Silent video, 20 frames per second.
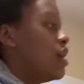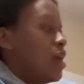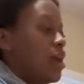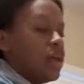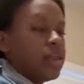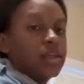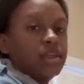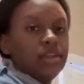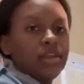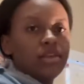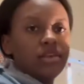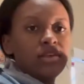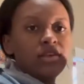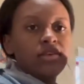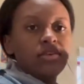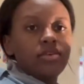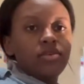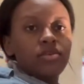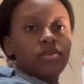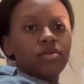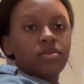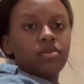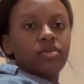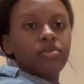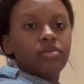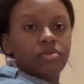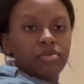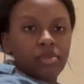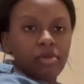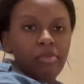And then this is
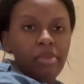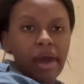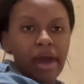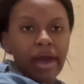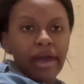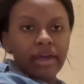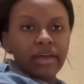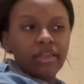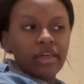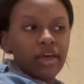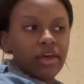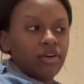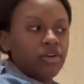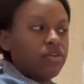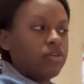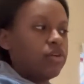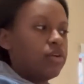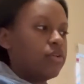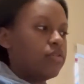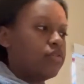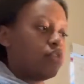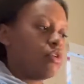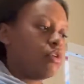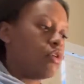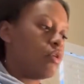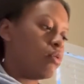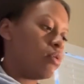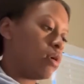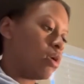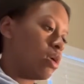the bag that her gifts are
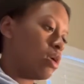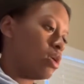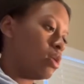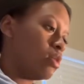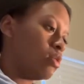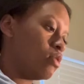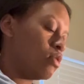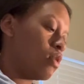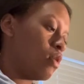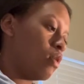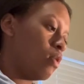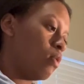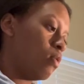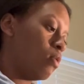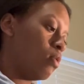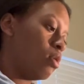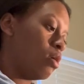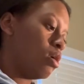going in. So